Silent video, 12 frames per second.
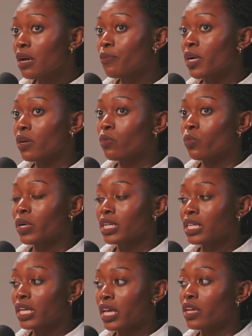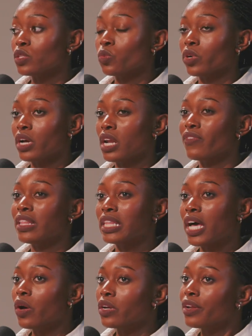but what kings were kind of
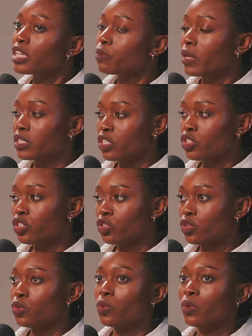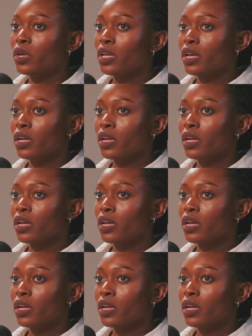allowed and expected to do,